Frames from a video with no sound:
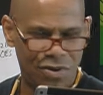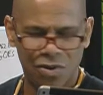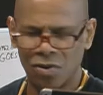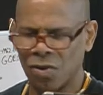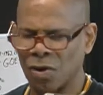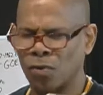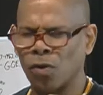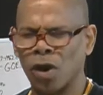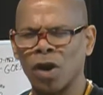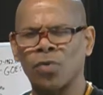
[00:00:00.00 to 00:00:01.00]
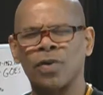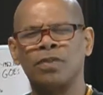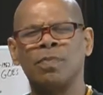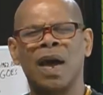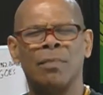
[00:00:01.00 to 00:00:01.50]
Or work with
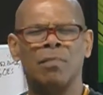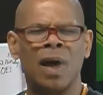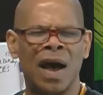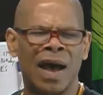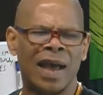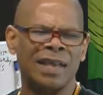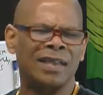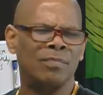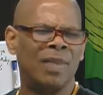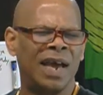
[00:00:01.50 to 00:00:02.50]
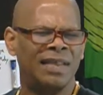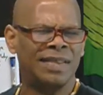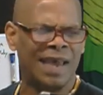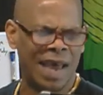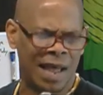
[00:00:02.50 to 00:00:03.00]
my mind and my
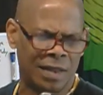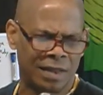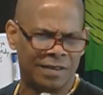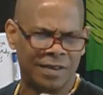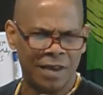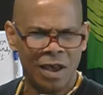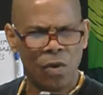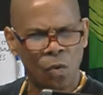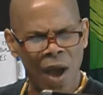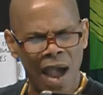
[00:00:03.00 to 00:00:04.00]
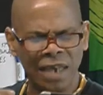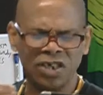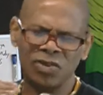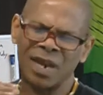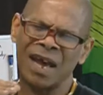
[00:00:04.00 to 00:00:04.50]
talents? Why
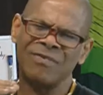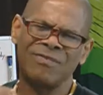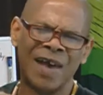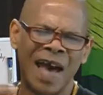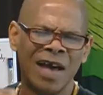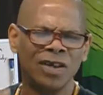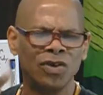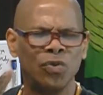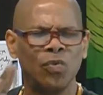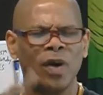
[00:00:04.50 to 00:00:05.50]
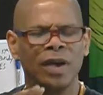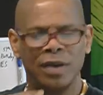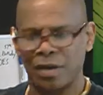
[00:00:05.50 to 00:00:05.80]
should I value what...